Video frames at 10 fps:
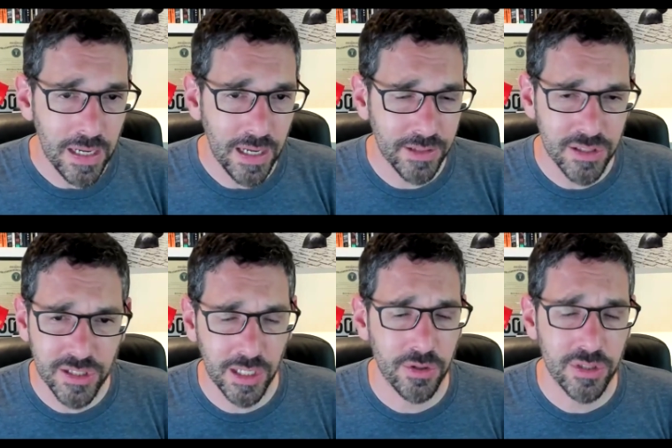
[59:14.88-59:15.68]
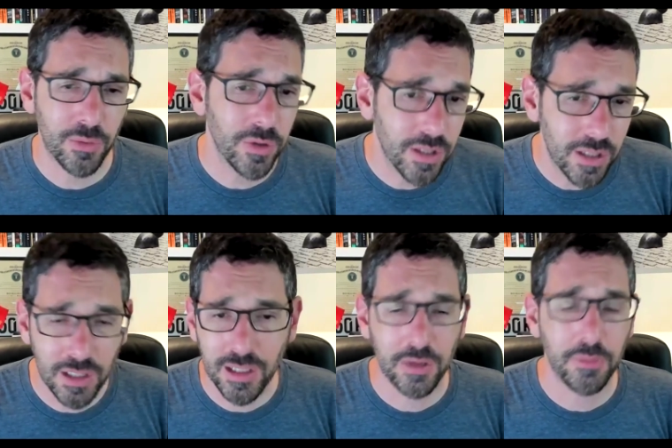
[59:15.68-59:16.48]
and the seller is like,
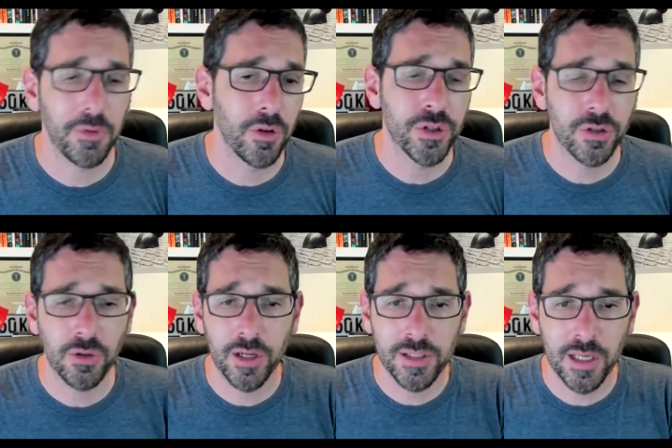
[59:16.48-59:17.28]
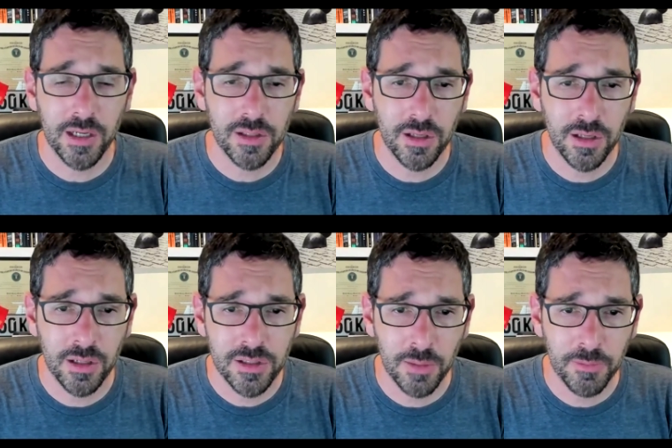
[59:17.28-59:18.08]
well, I'm not really sure I want to take an
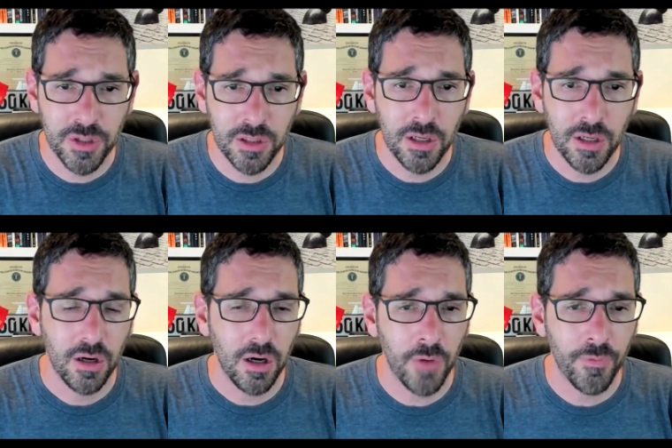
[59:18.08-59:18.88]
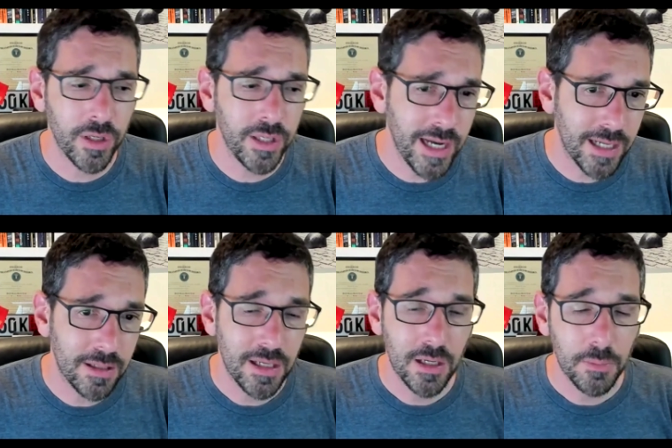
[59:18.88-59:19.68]
assumption offer
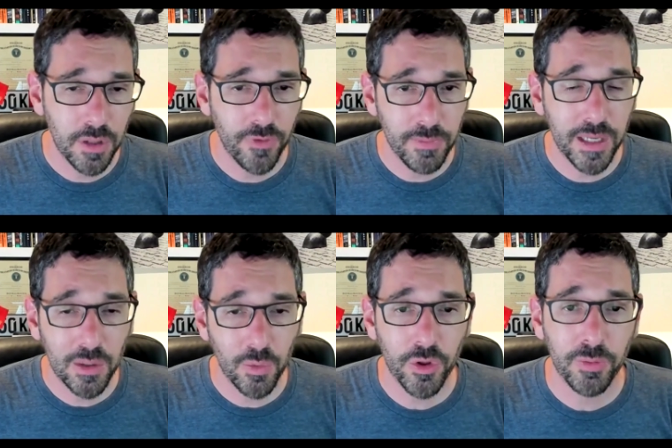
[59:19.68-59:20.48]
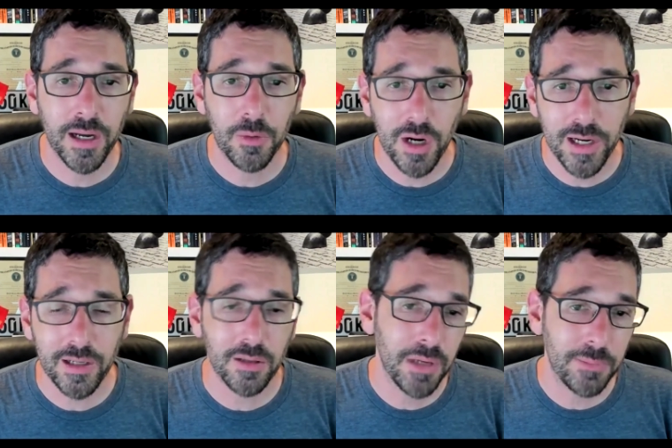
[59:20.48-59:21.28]
yet, but if you make it worth my
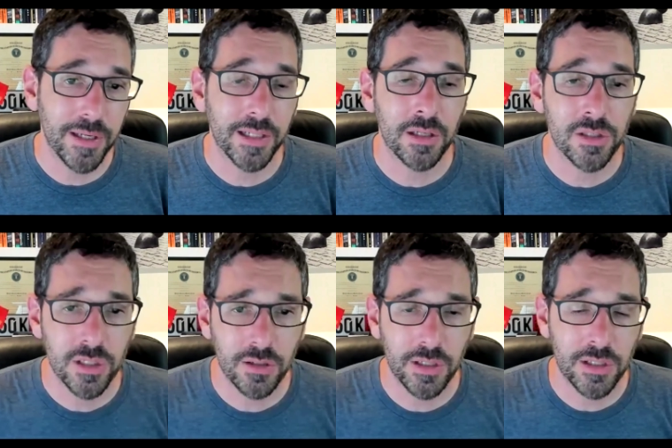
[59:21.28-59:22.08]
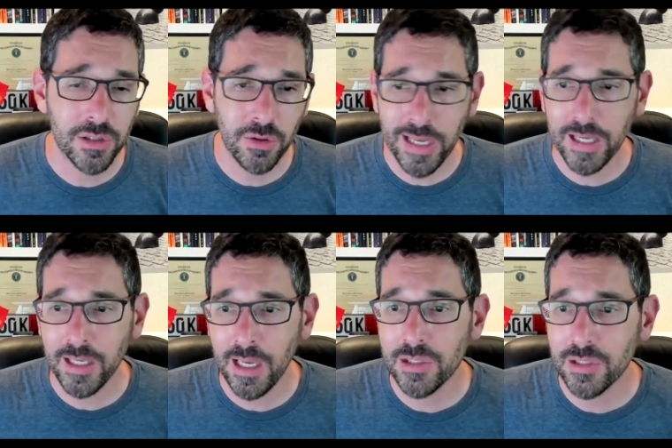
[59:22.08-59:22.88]
while, maybe I'd consider it. And so in that
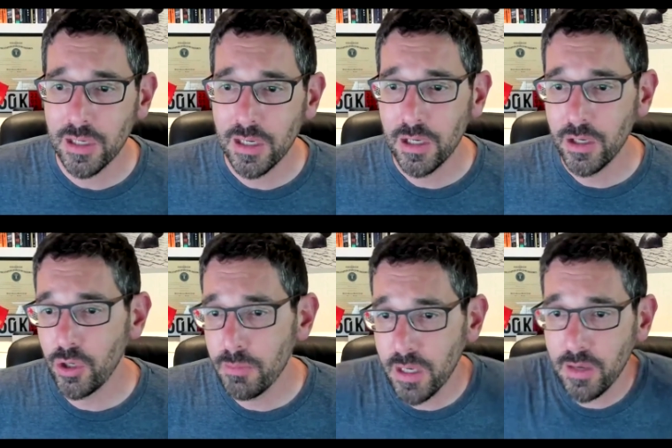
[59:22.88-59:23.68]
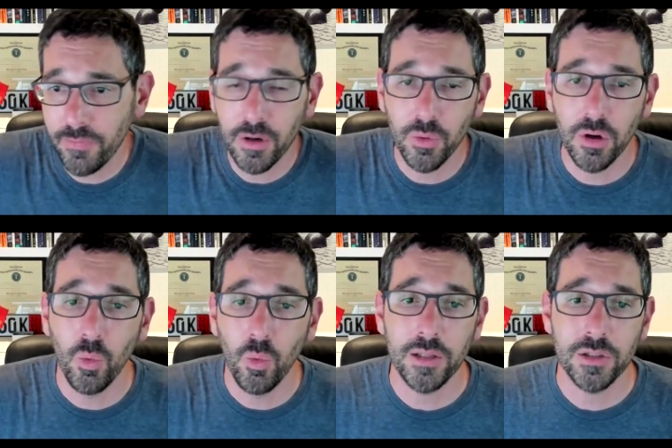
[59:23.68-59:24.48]
case, you may very well
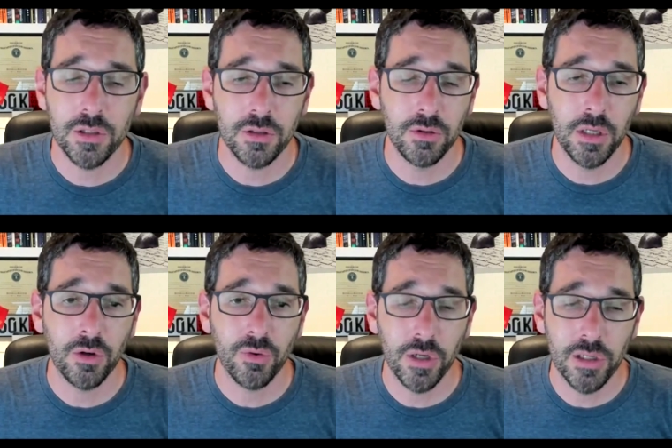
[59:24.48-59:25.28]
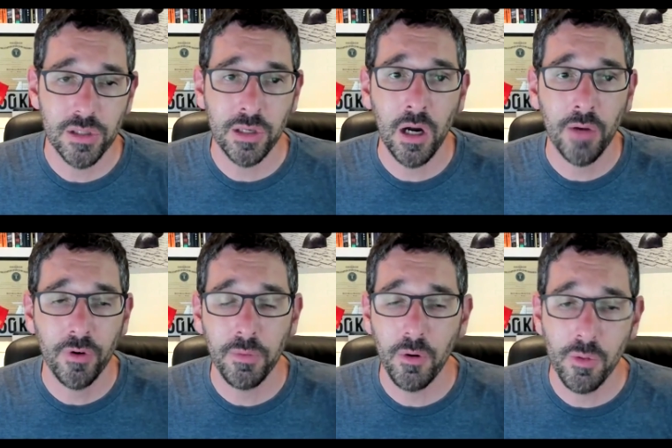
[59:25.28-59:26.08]
want to increase the
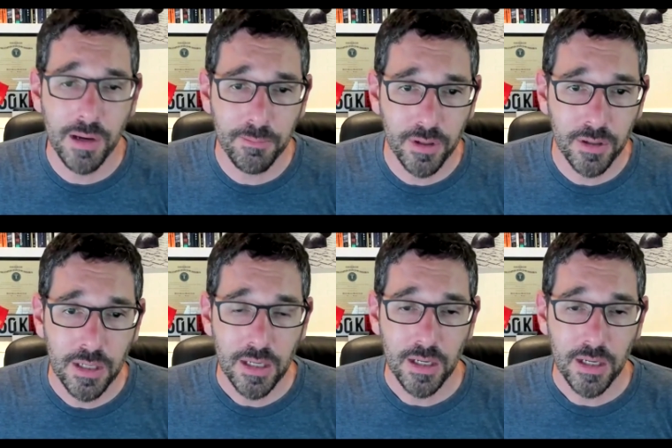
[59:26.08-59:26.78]
offer. But remember,